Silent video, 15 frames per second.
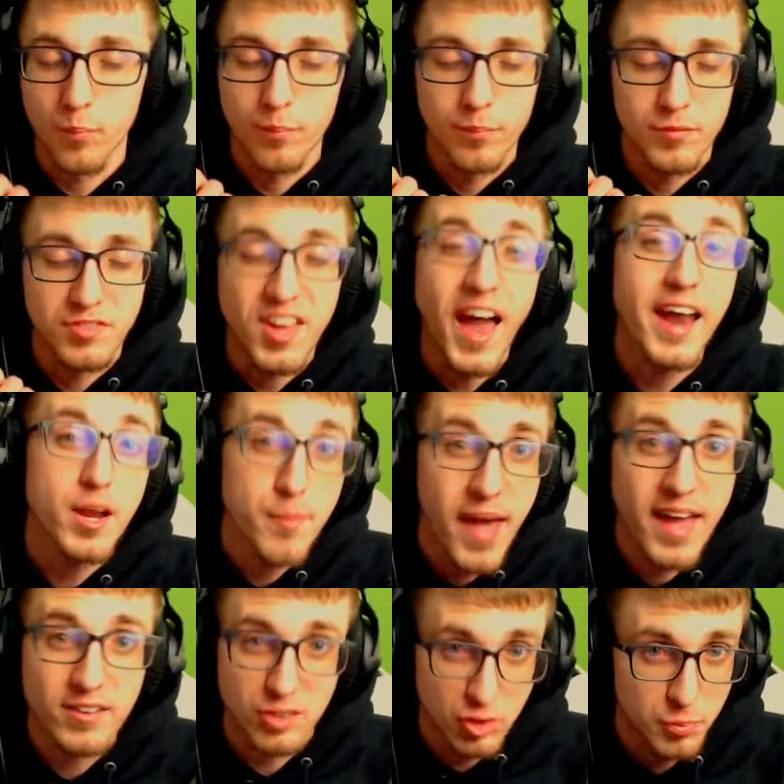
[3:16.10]

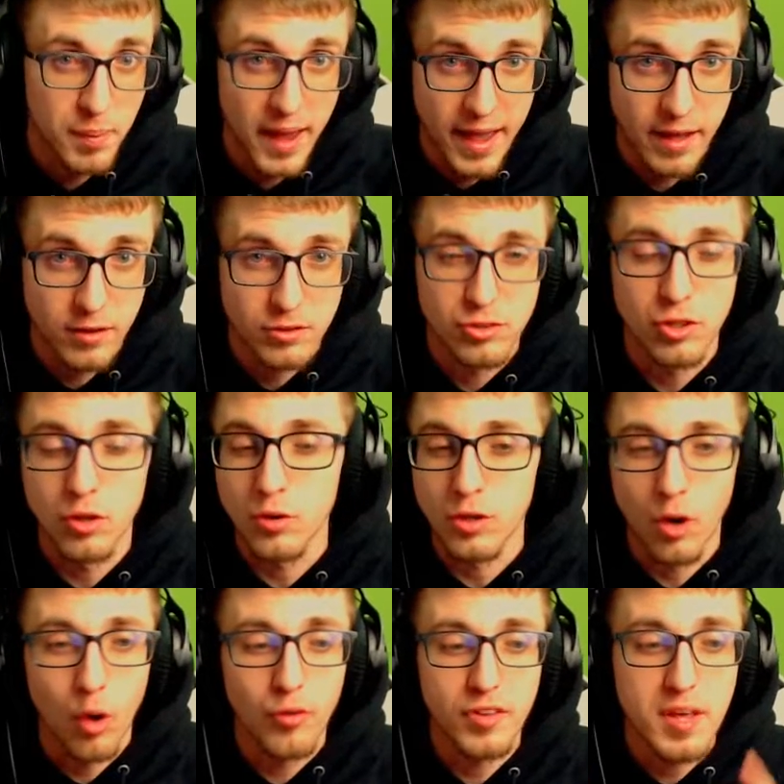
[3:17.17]
Dynamax is banned, so you can
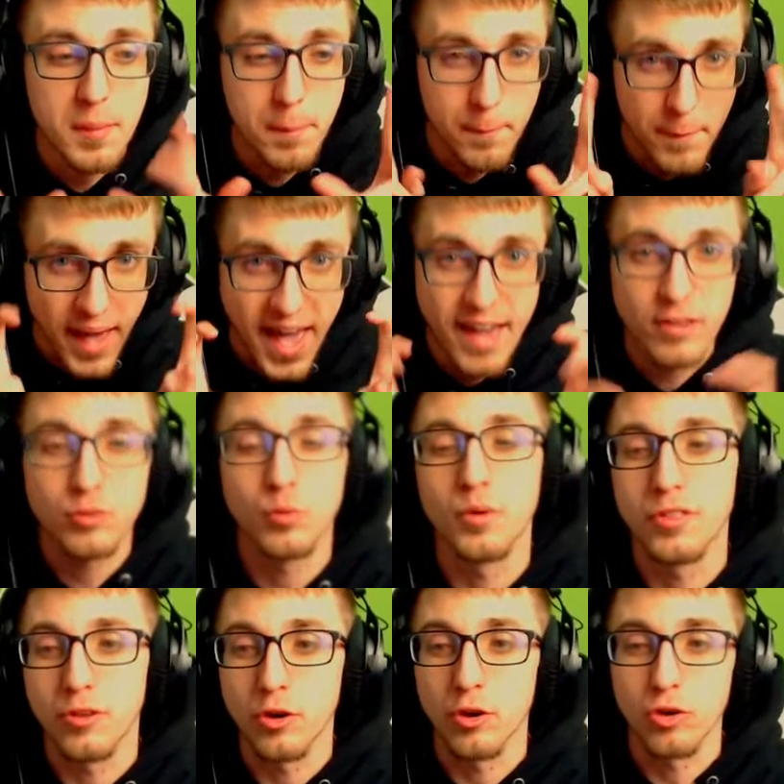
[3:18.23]
only max with
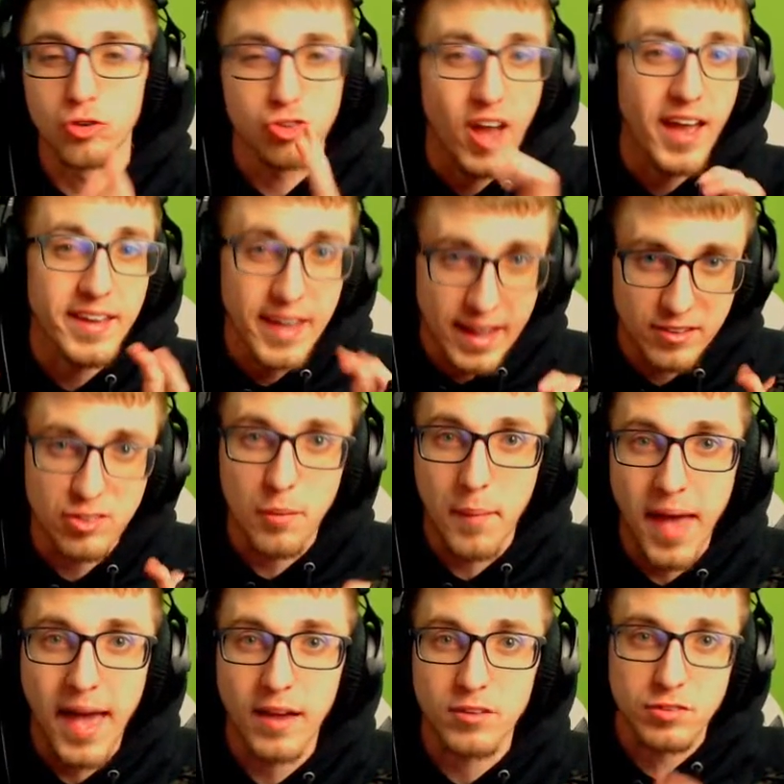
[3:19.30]
your
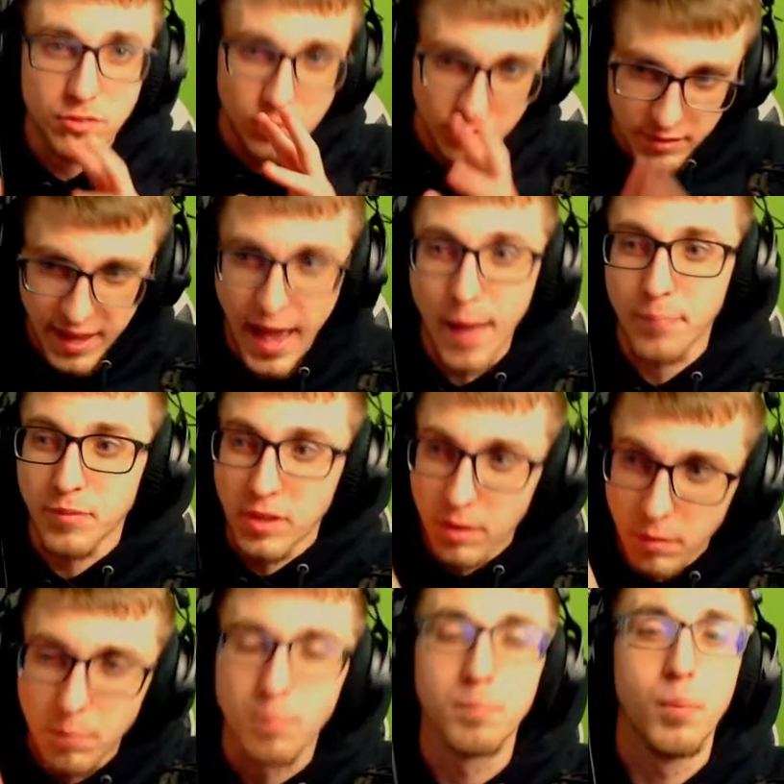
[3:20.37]
Gigantamax
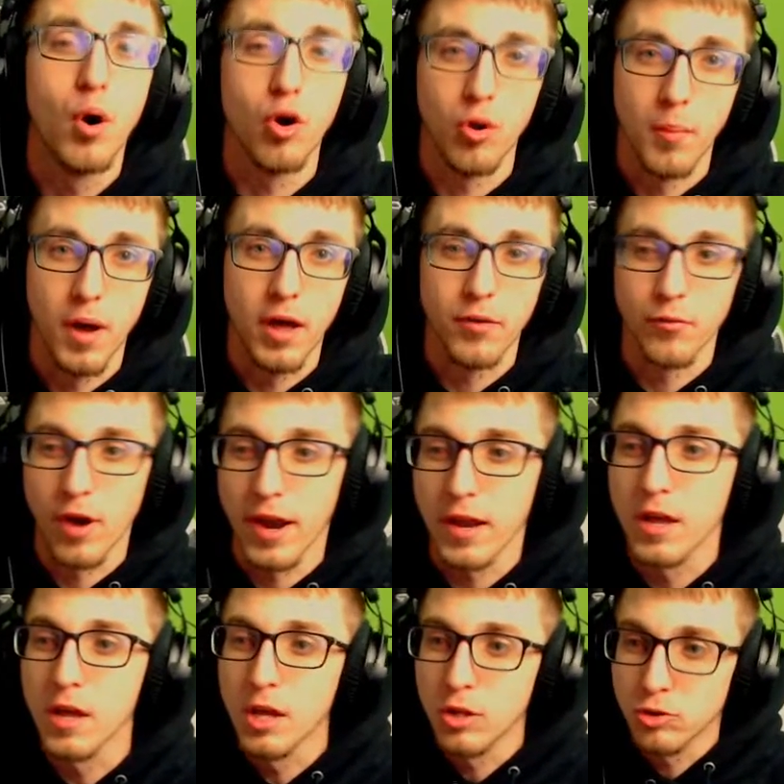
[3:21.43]
captain Pokemon, right?
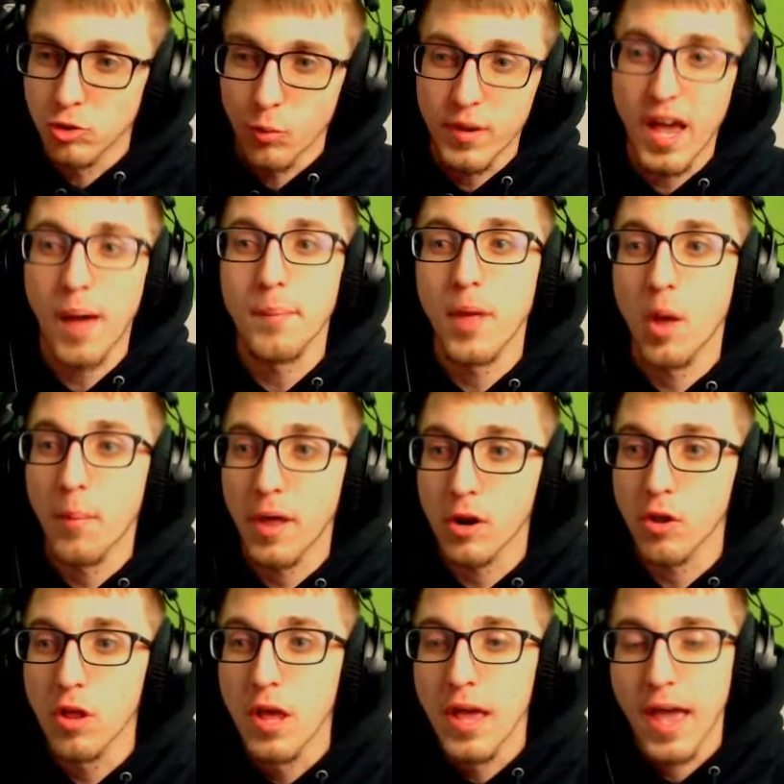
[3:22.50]
So we got
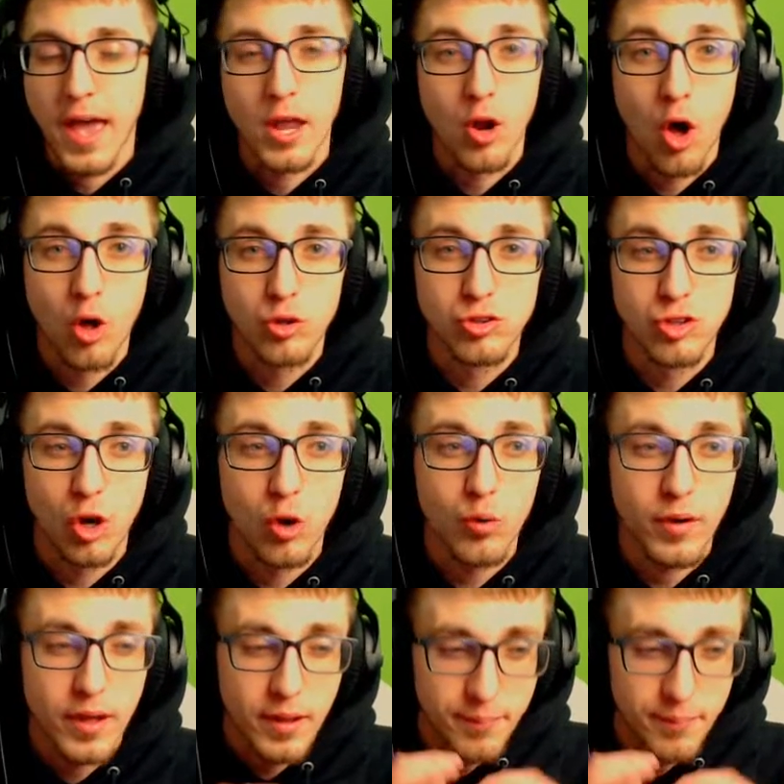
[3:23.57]
Melmetal, and also